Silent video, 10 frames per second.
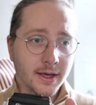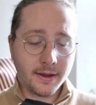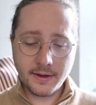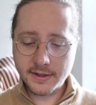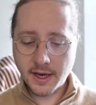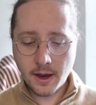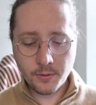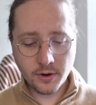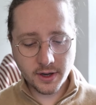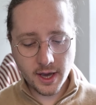This
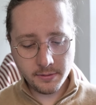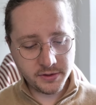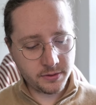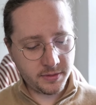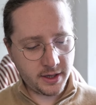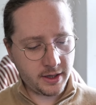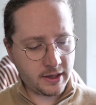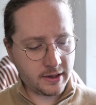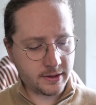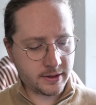camera came to
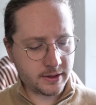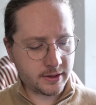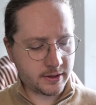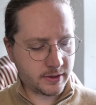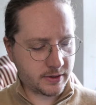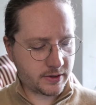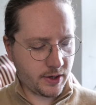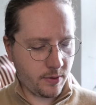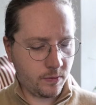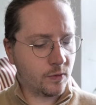me
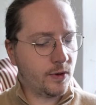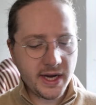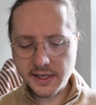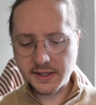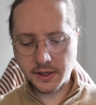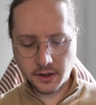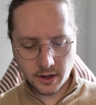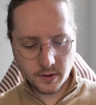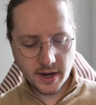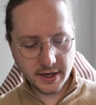some weeks
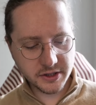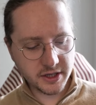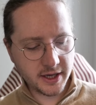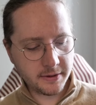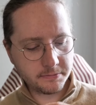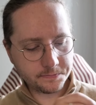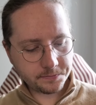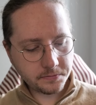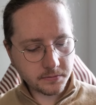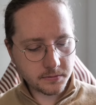ago, actually,
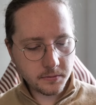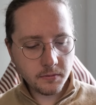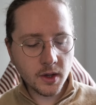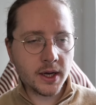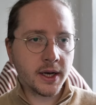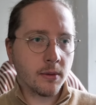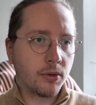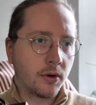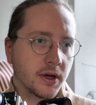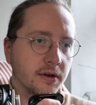and I
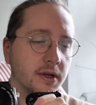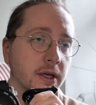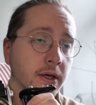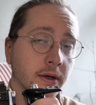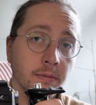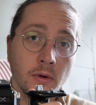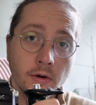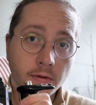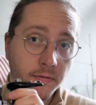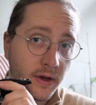bought it
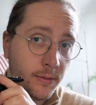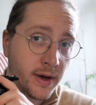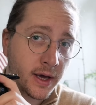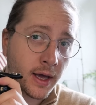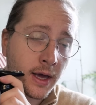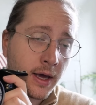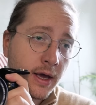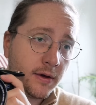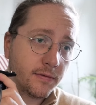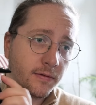off of eBay
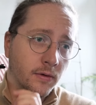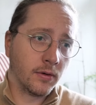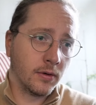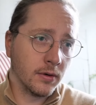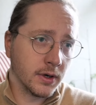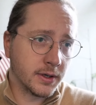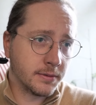for